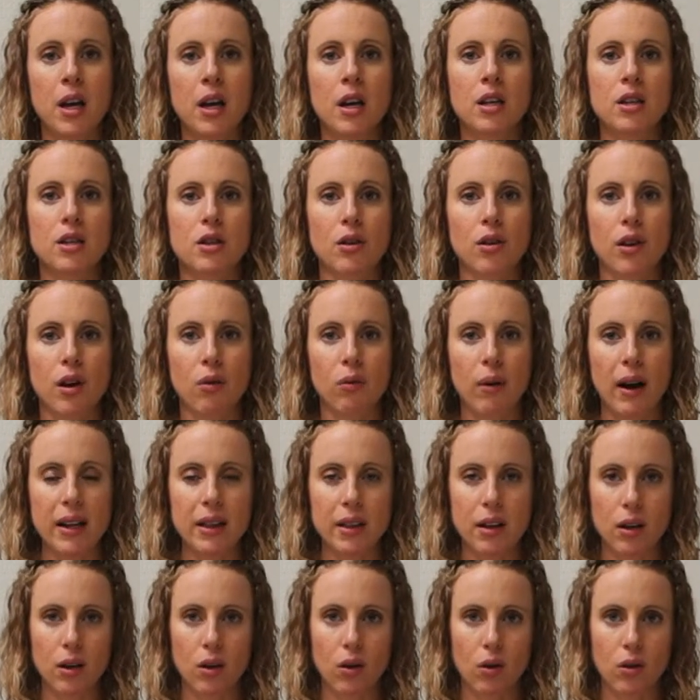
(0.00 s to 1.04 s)
So they'll write
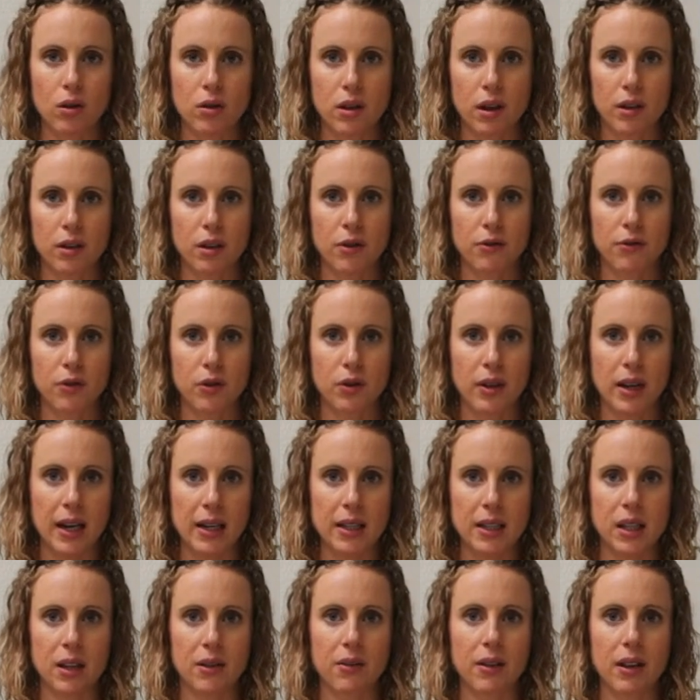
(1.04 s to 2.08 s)
their goals on their food and
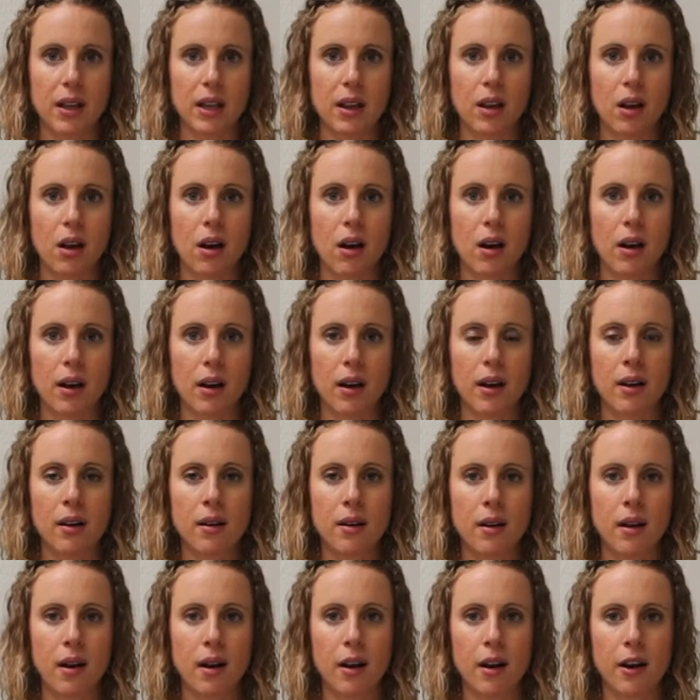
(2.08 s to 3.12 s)
activity log.
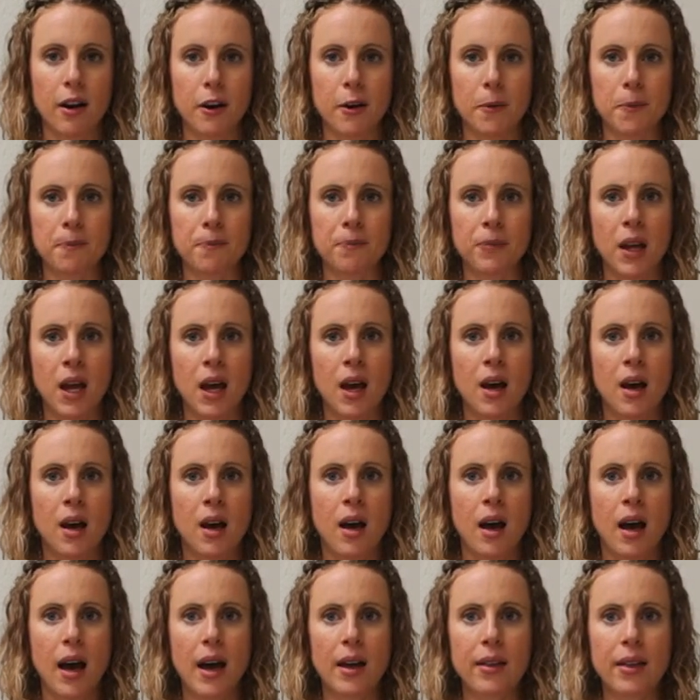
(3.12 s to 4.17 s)

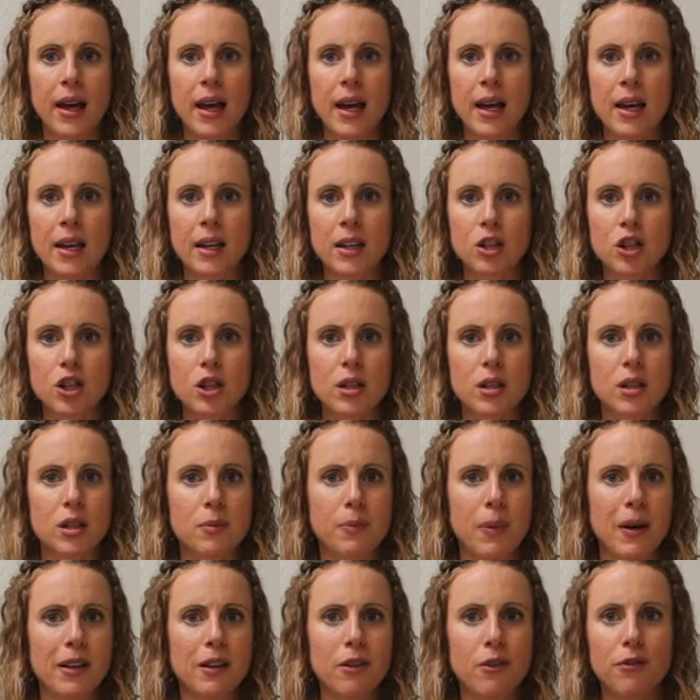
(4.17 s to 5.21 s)
And then just
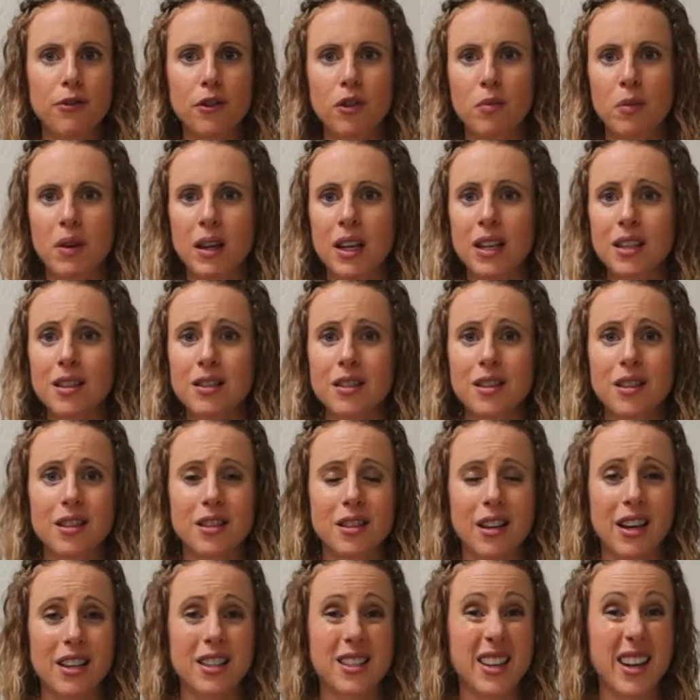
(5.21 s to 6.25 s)
spend a few minutes
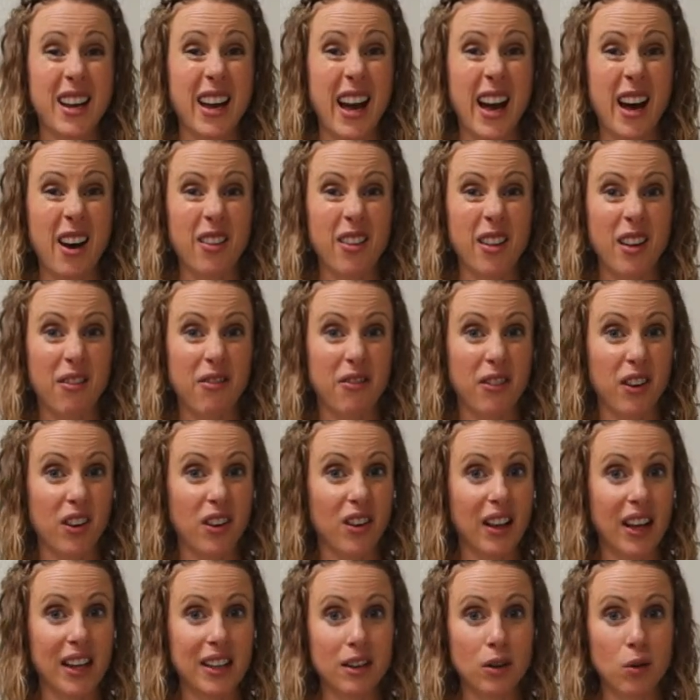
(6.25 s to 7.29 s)
discussing how they feel
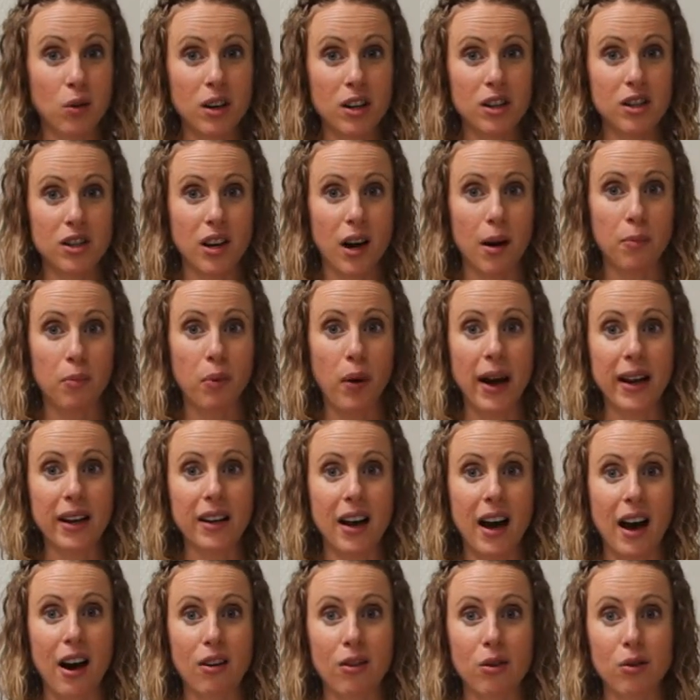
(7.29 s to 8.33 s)
like the workshop went.
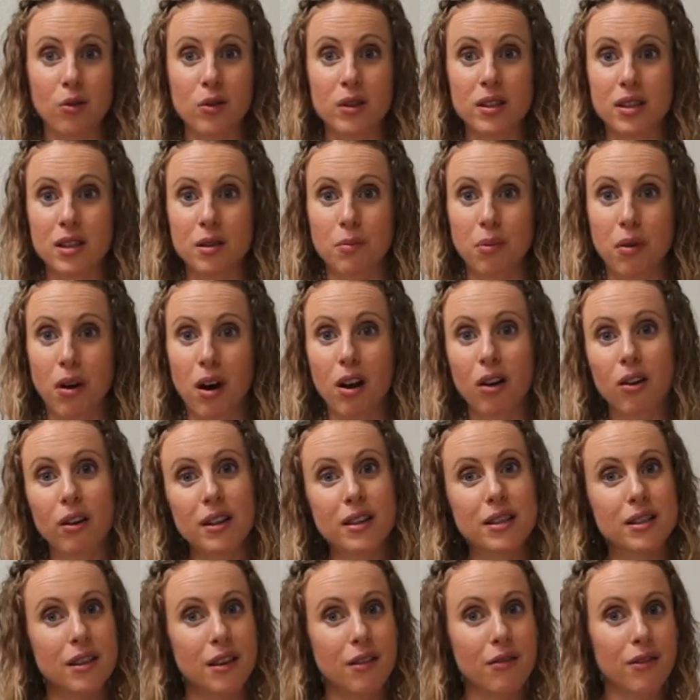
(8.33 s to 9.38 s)
How is the
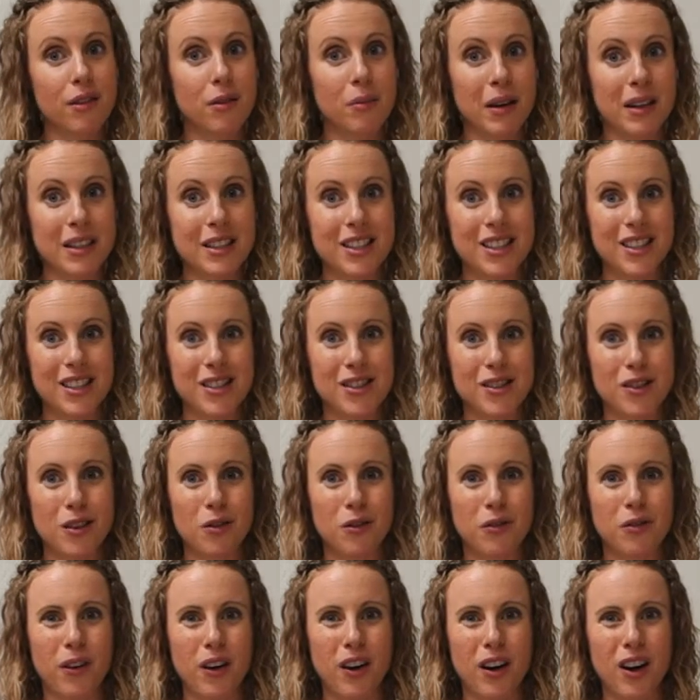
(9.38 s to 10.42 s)
progress of the mentees so
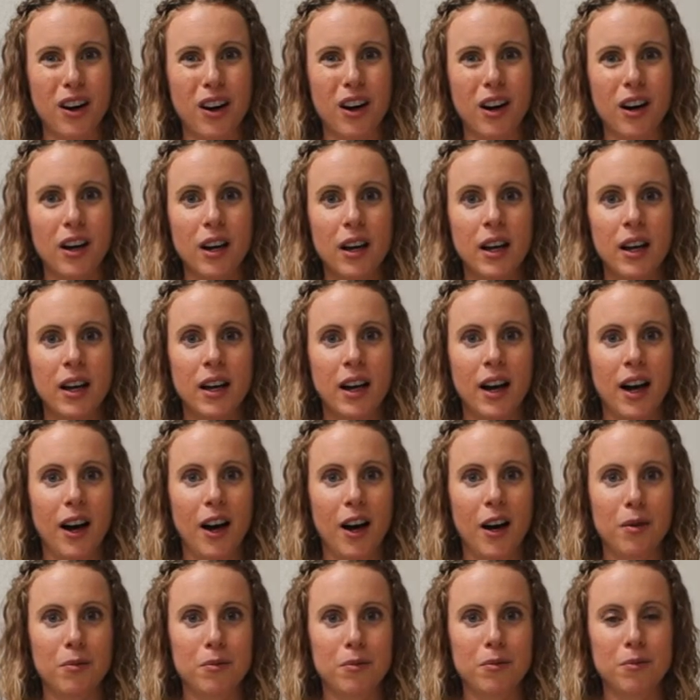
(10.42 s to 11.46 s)
far?
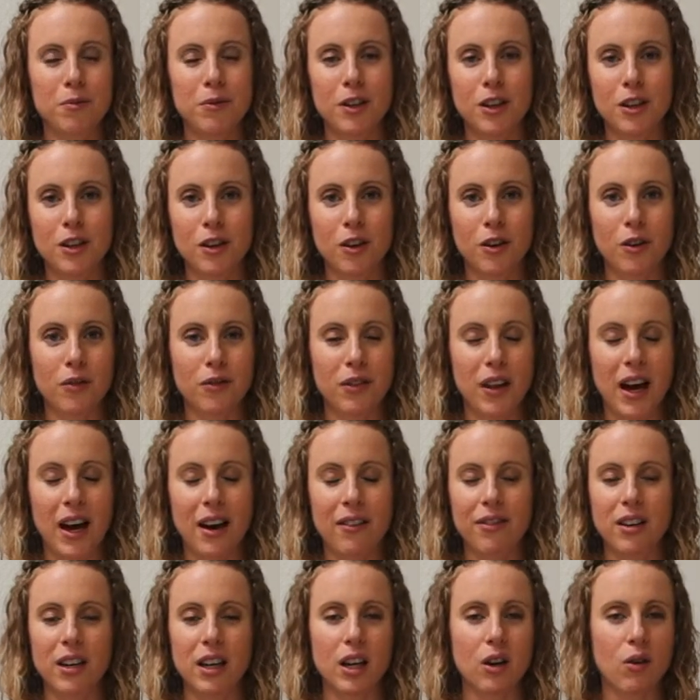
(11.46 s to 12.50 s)
If they
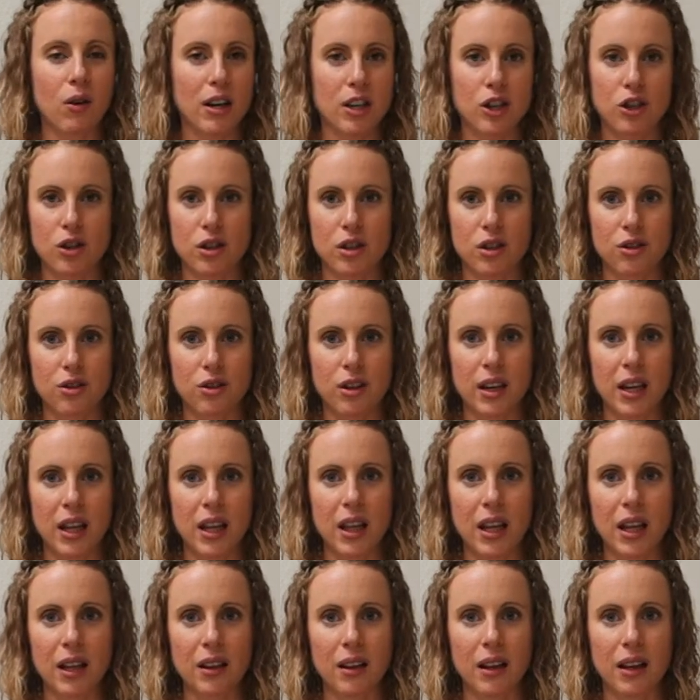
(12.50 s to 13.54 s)
have any questions or
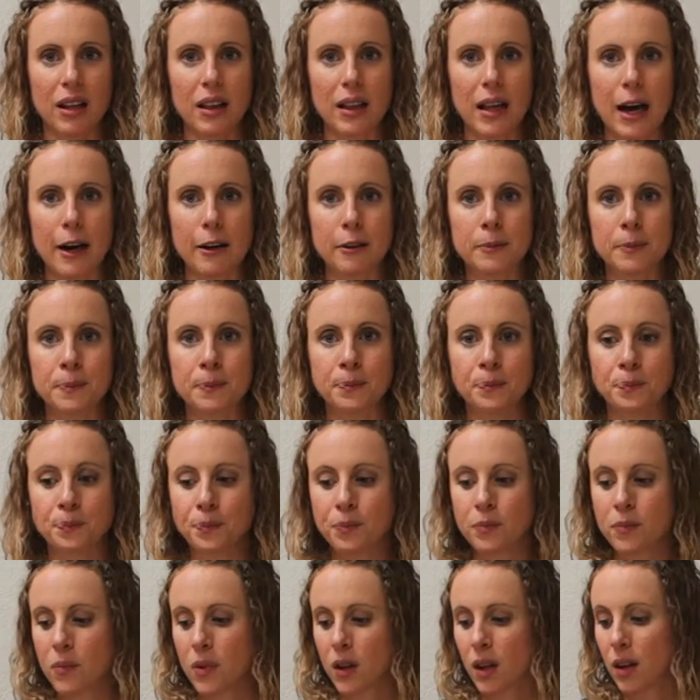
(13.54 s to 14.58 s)
anything like that.
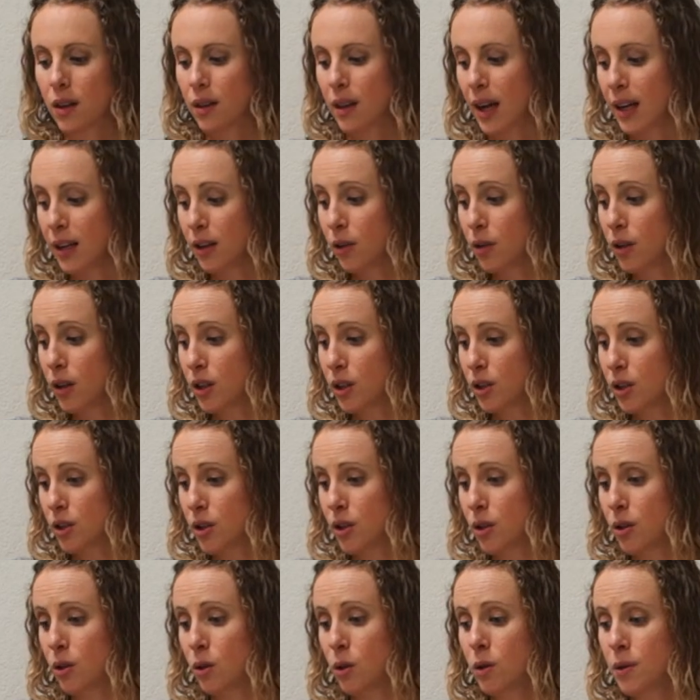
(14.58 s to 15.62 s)
Then you can
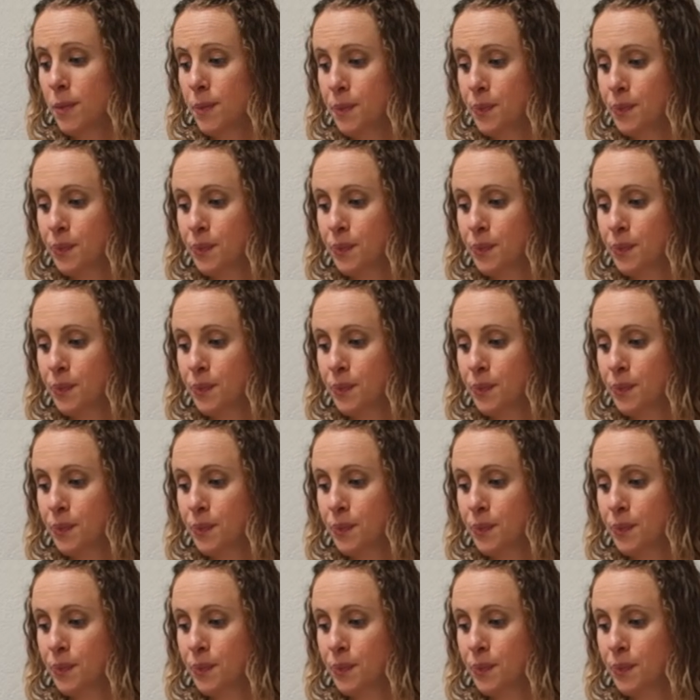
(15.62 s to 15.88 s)
do